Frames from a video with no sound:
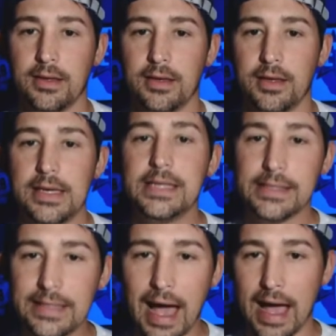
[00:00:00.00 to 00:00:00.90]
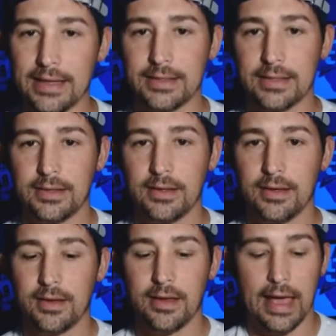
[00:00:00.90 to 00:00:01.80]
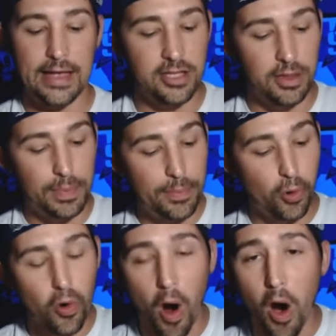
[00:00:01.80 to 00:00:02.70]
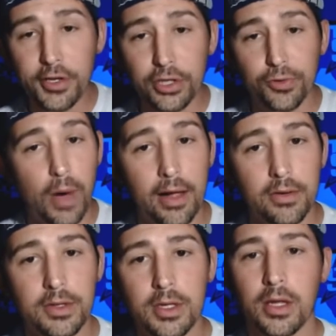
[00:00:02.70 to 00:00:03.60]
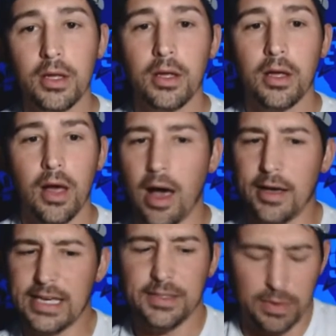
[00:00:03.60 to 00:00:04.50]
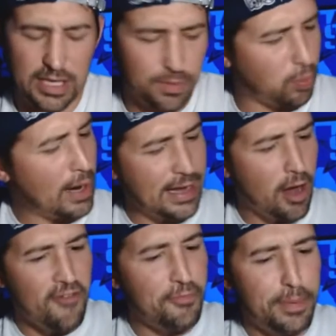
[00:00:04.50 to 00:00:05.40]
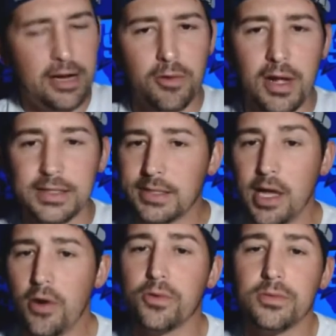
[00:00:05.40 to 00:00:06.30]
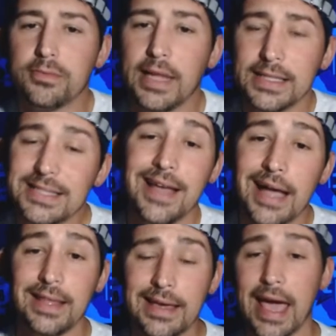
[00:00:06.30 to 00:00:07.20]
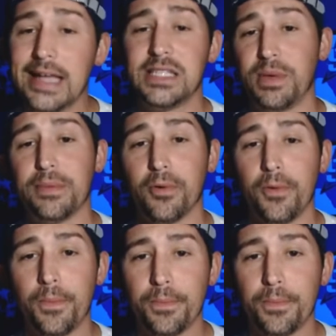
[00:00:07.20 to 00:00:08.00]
He's not. And to the people who argue, well, he's breaking off bigger runs. No, that's not the case, people.